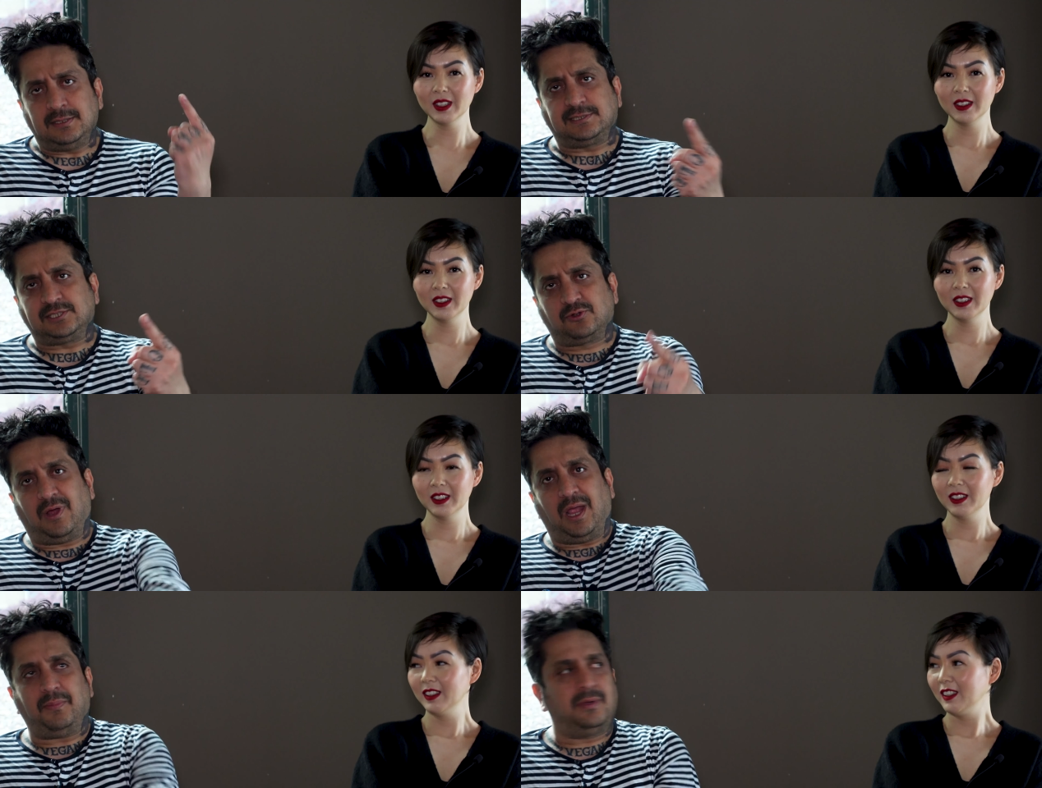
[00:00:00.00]

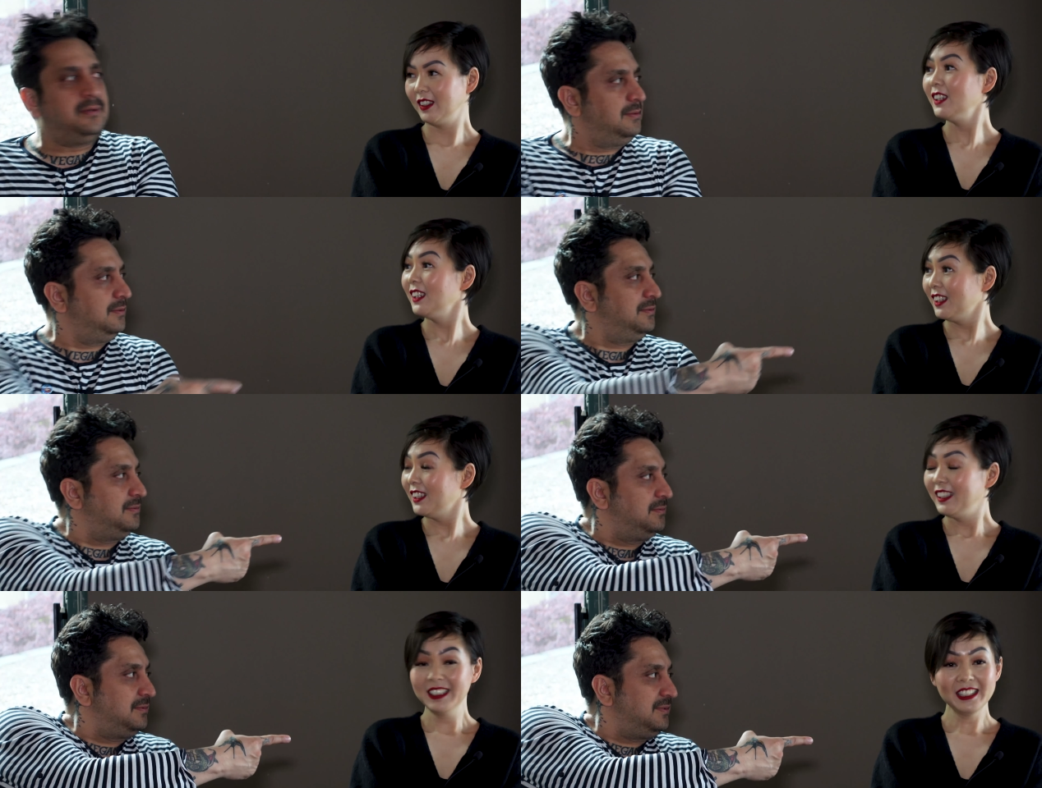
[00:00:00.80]
Speaker 1: subscribe.
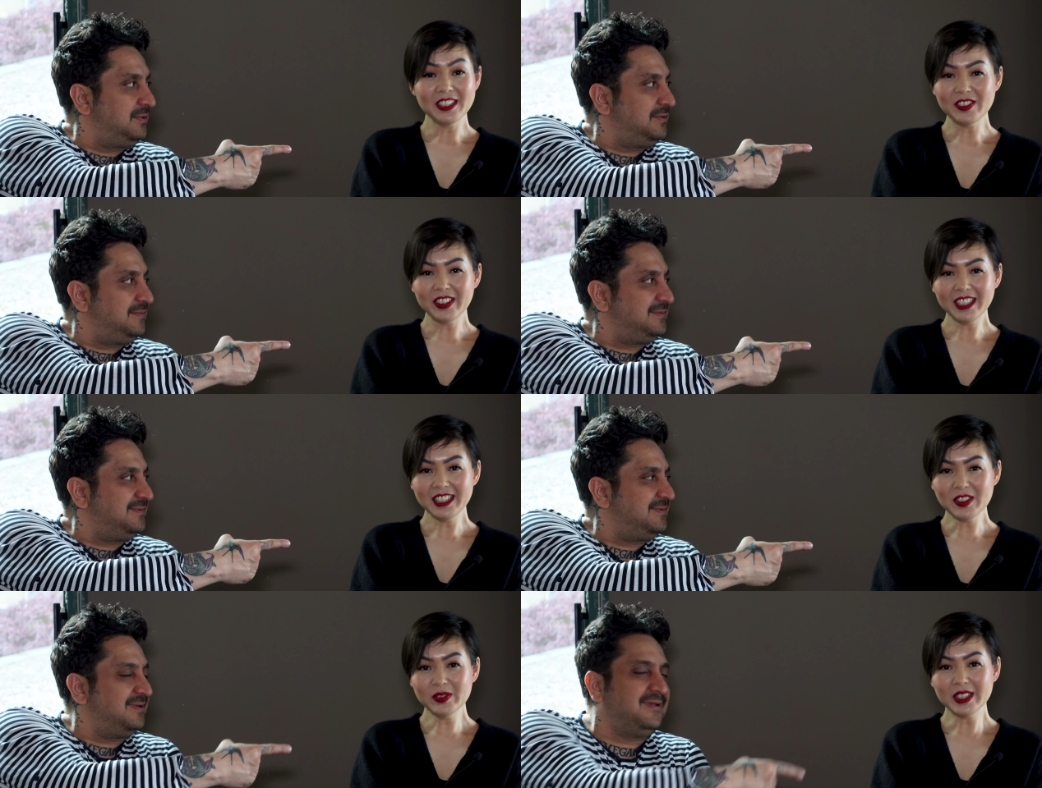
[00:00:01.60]
Speaker 2: Give it a
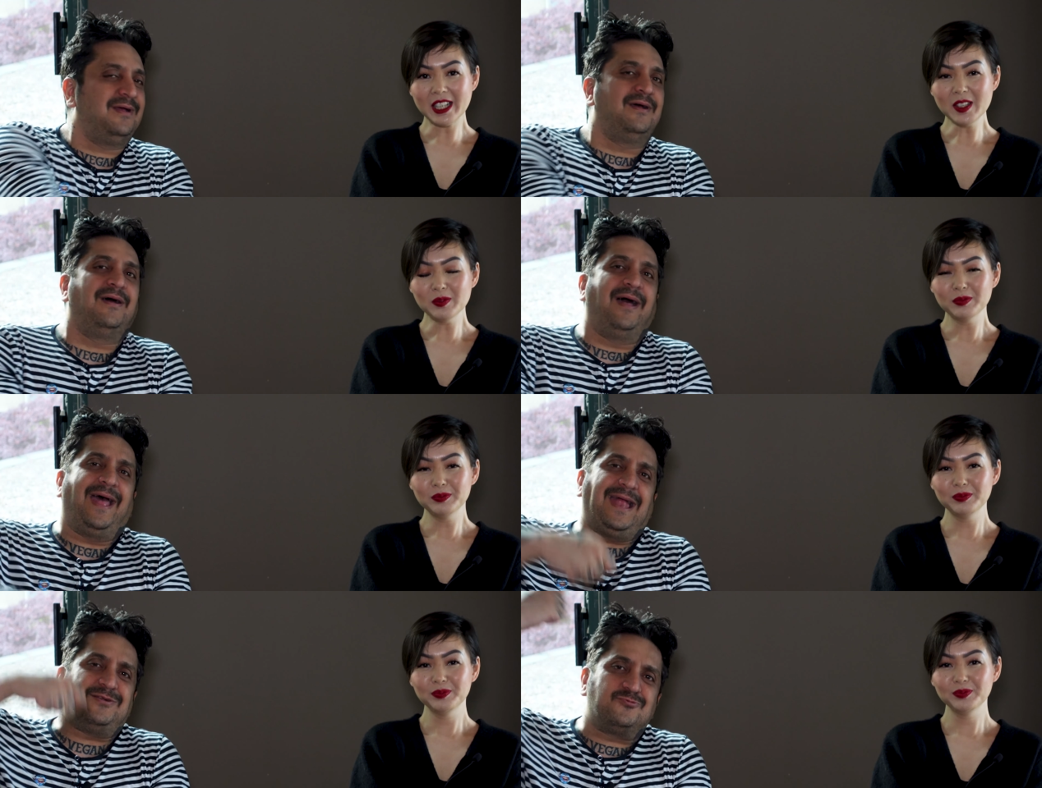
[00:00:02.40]
thumbs up.
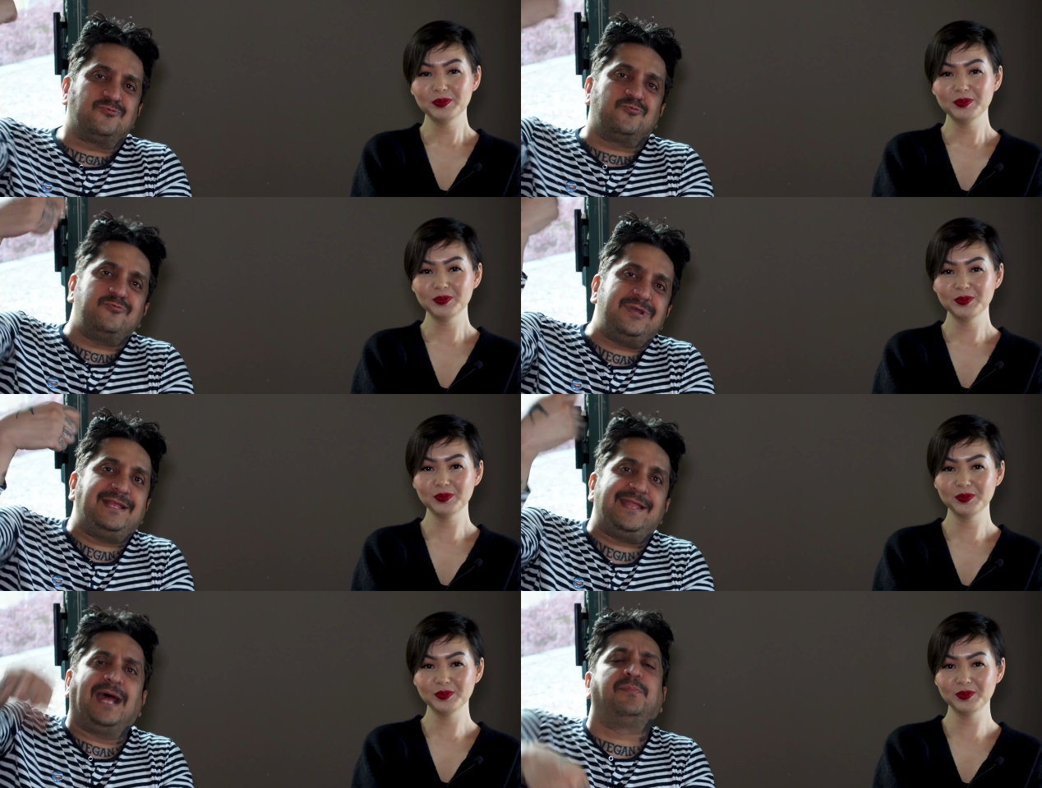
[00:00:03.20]
Speaker 1: And
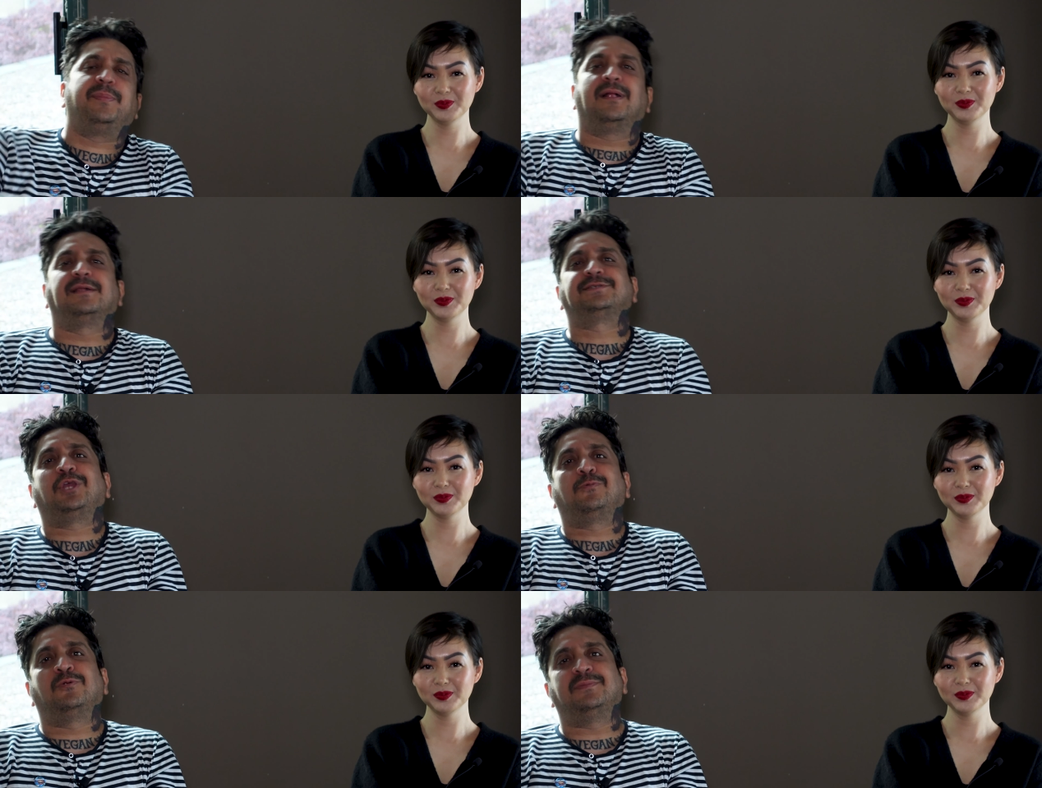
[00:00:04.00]
ring that bell
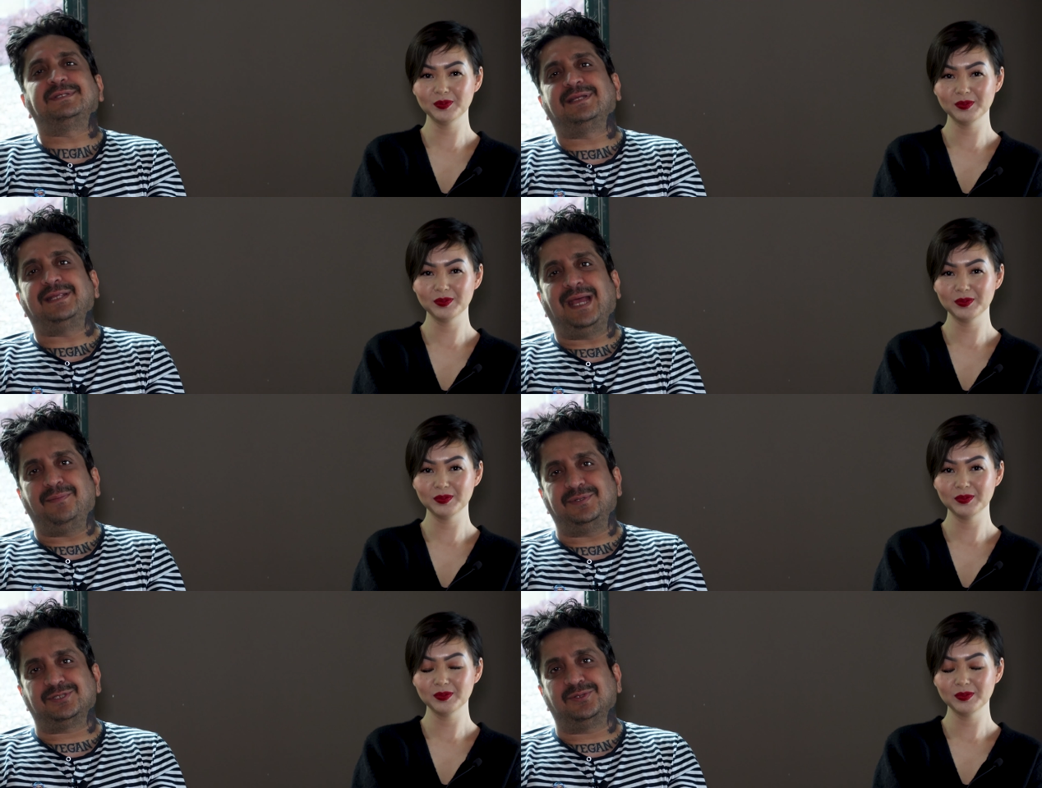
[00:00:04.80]
so you won't miss any
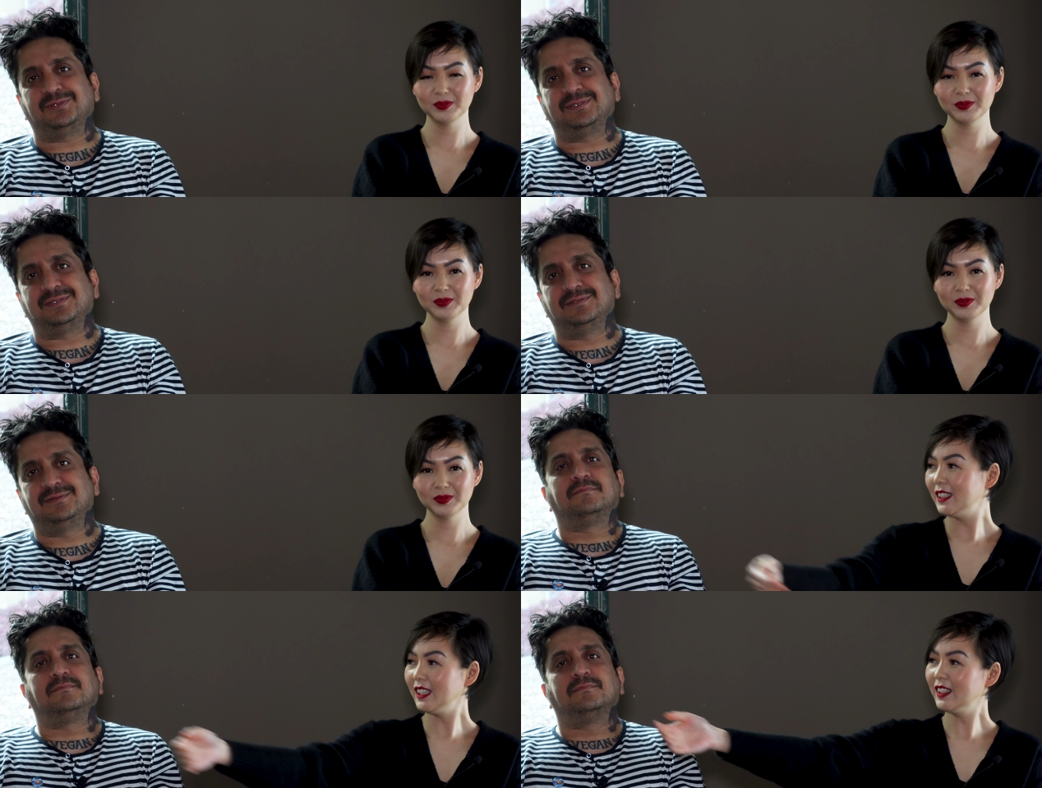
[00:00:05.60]
episode.
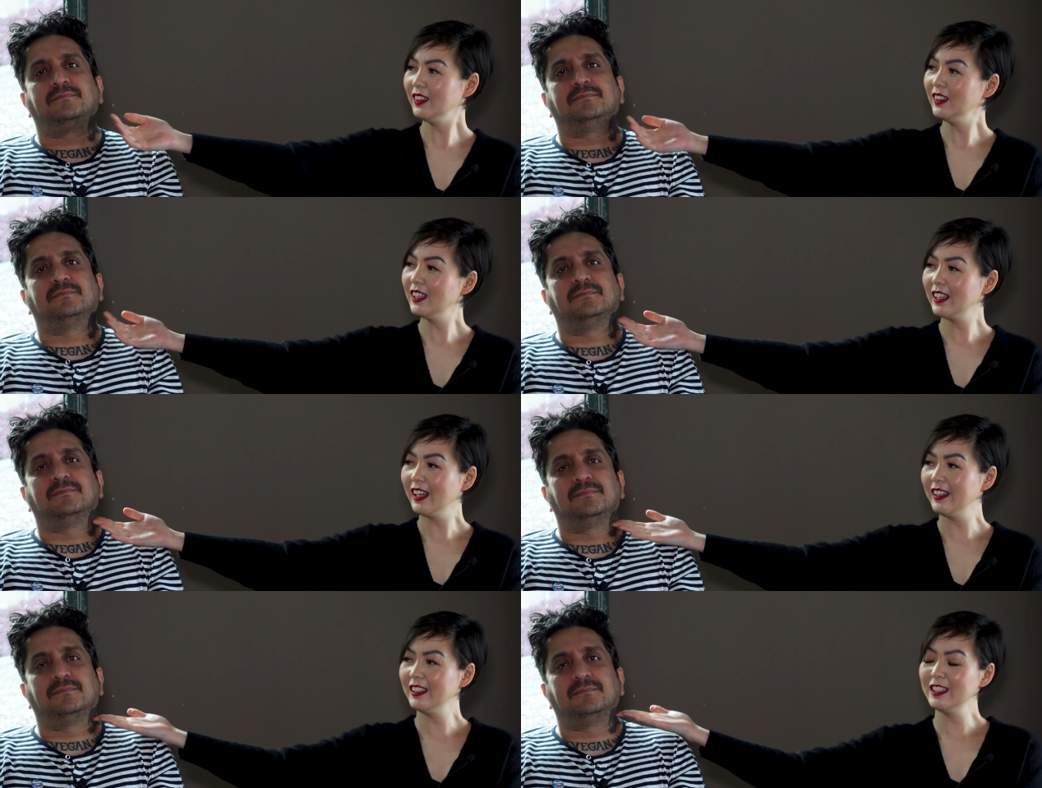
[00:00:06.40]
Speaker 2: Take a look
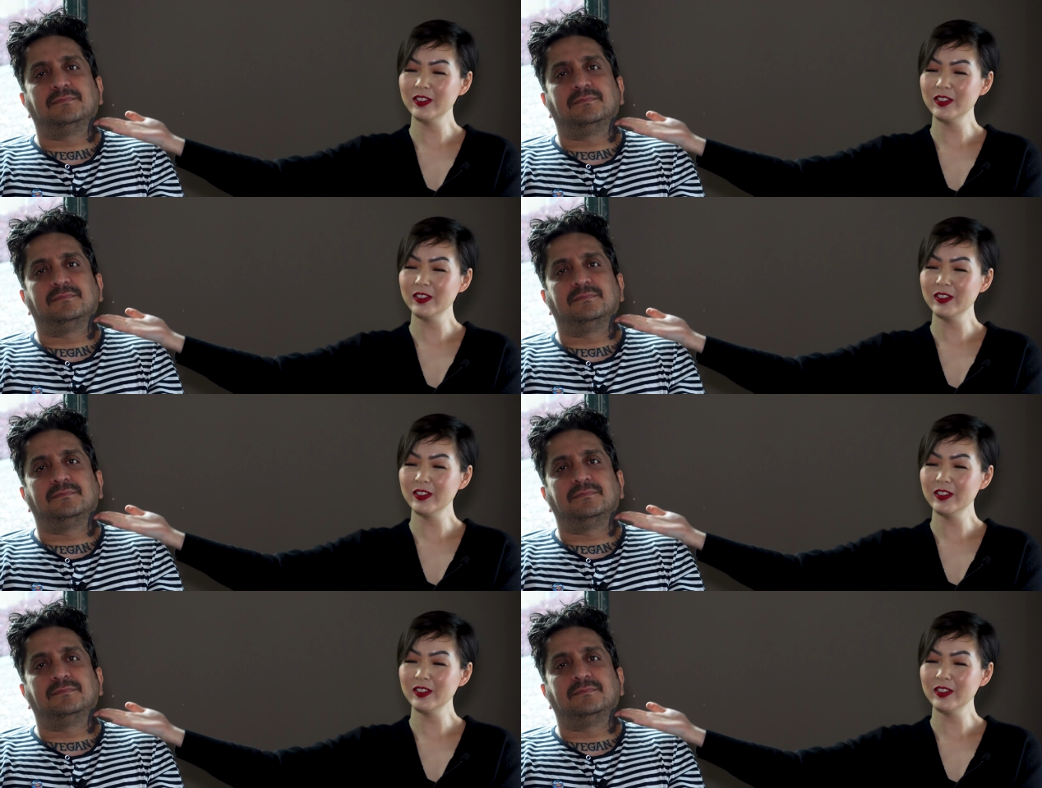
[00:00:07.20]
at this